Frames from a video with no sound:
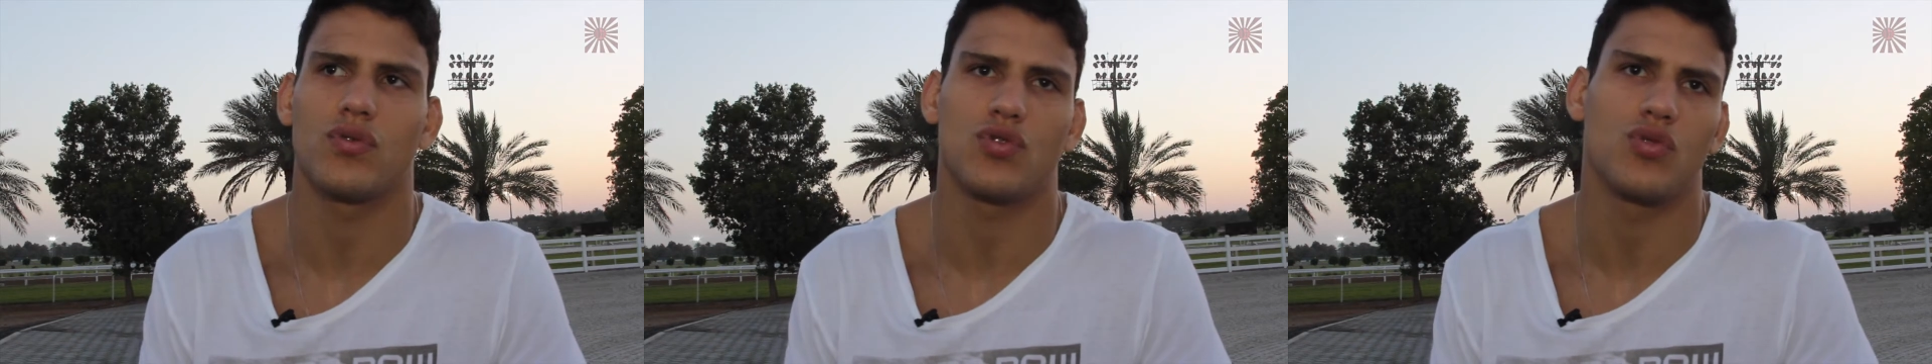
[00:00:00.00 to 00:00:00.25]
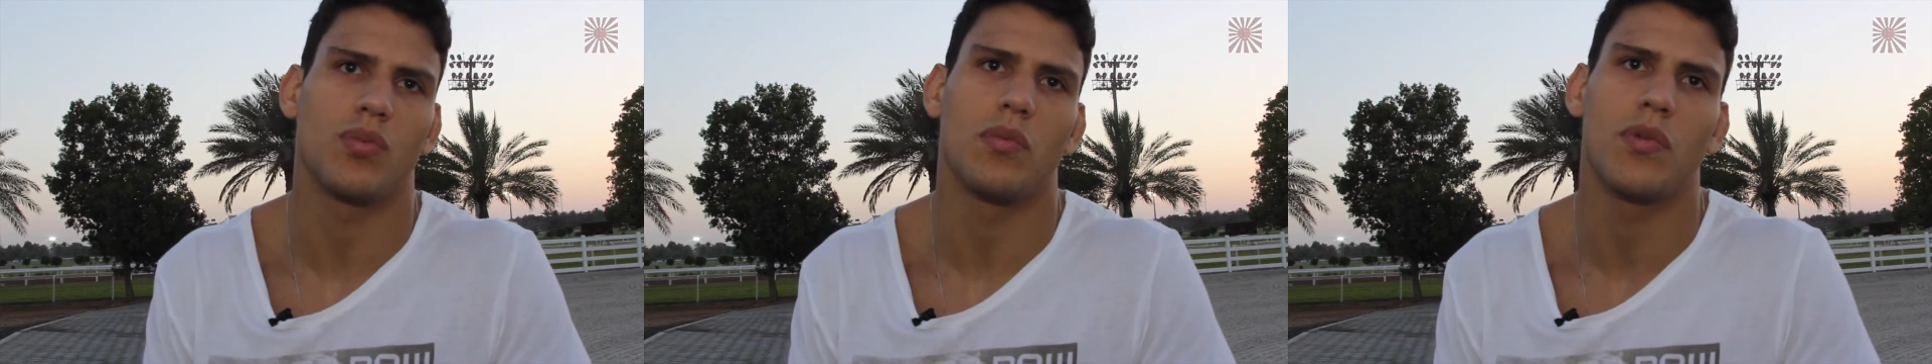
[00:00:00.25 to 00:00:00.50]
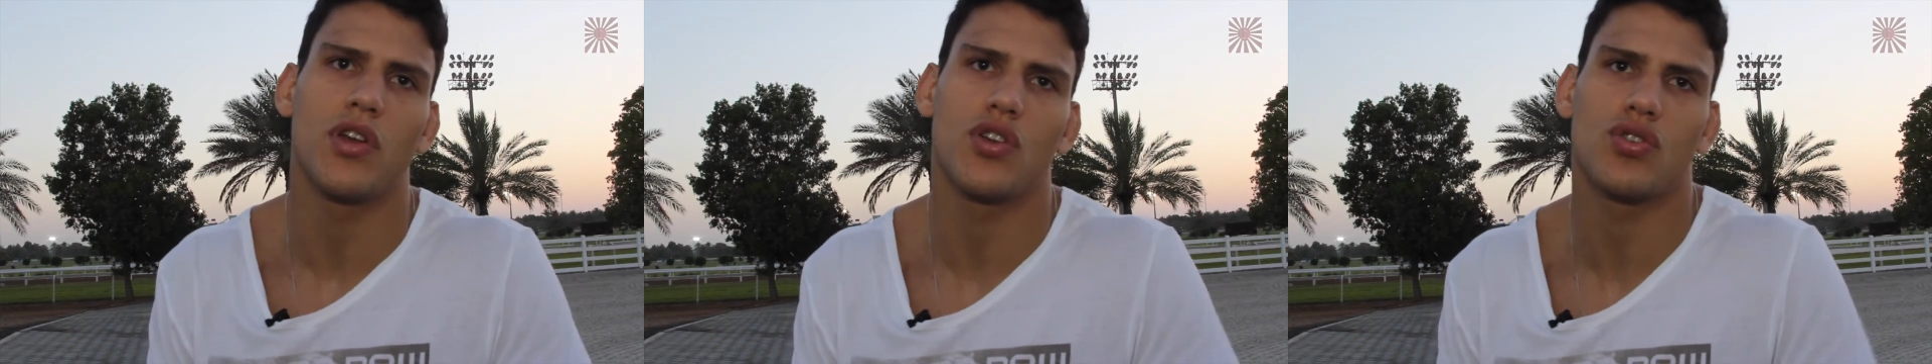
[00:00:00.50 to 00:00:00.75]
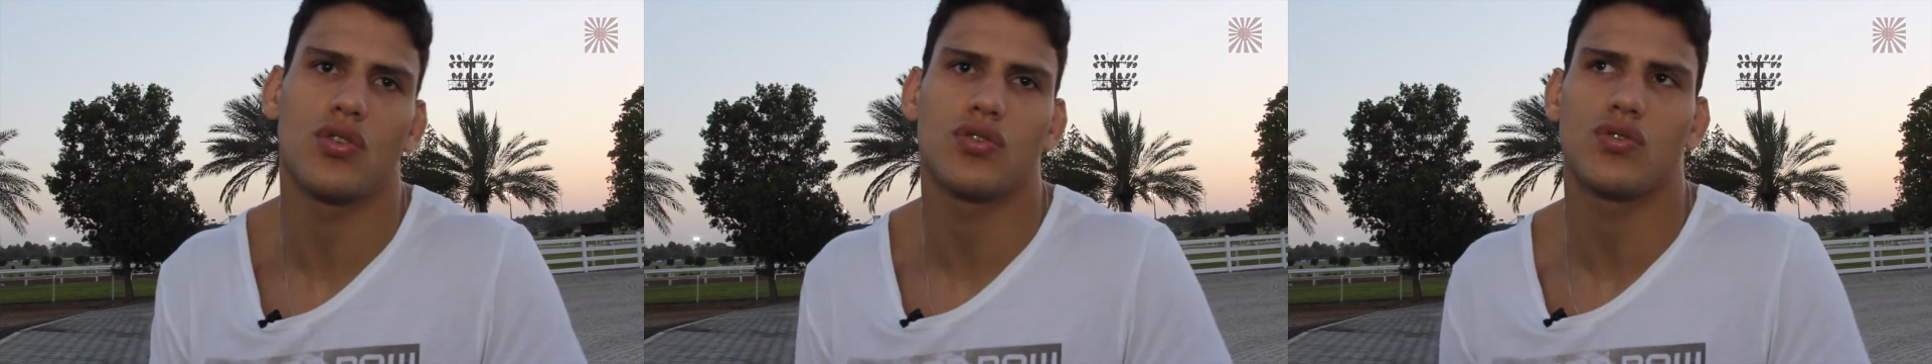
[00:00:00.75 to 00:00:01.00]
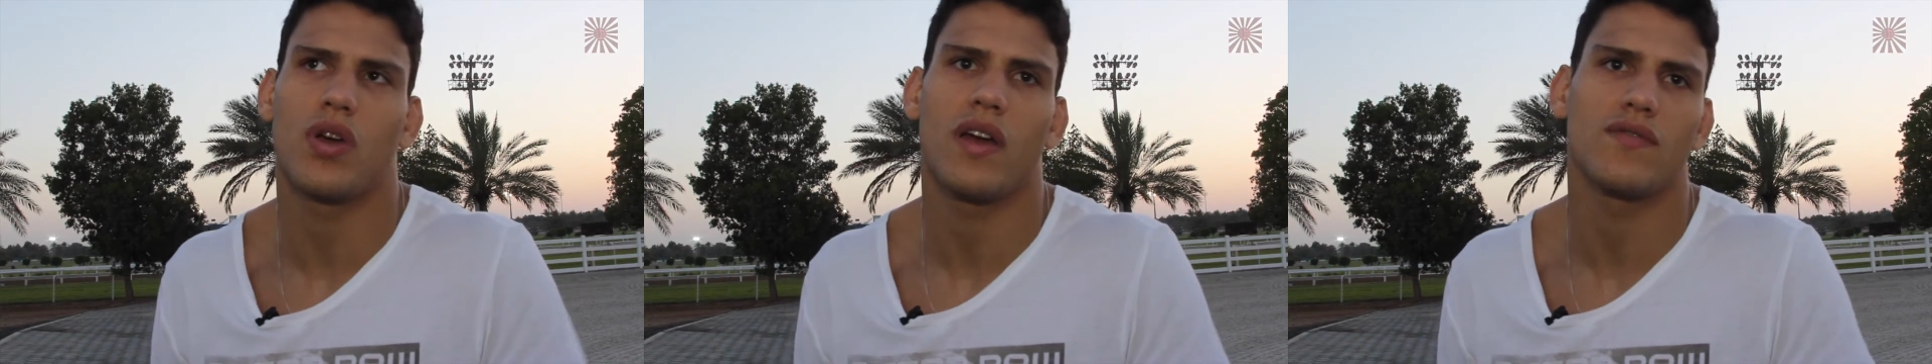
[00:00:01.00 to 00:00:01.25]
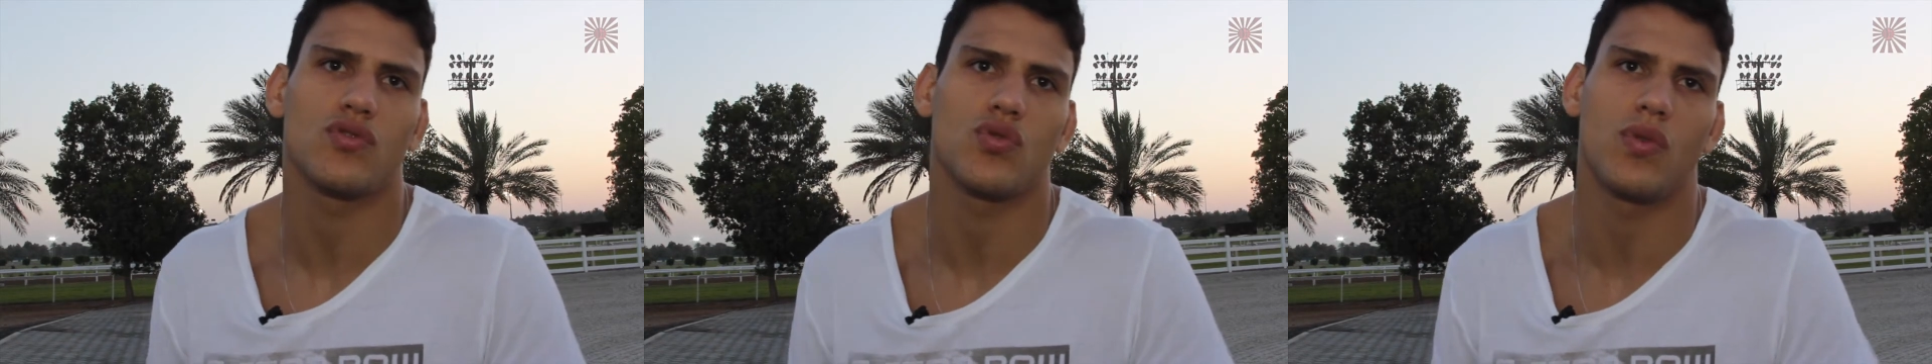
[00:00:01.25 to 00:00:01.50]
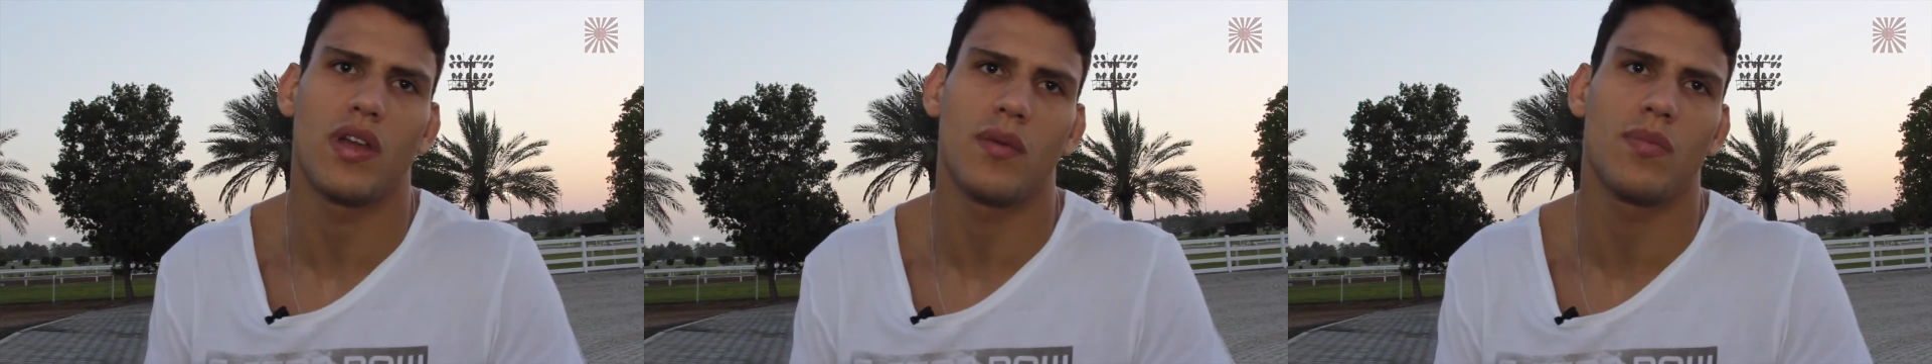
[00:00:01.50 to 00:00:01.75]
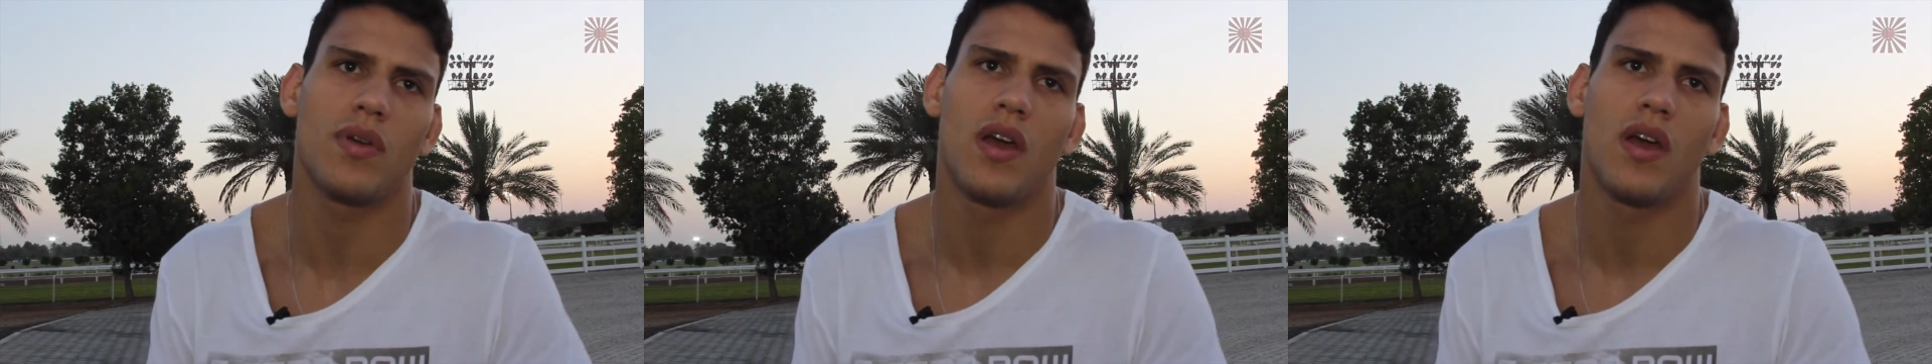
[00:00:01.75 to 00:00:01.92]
submissions, you have sweep,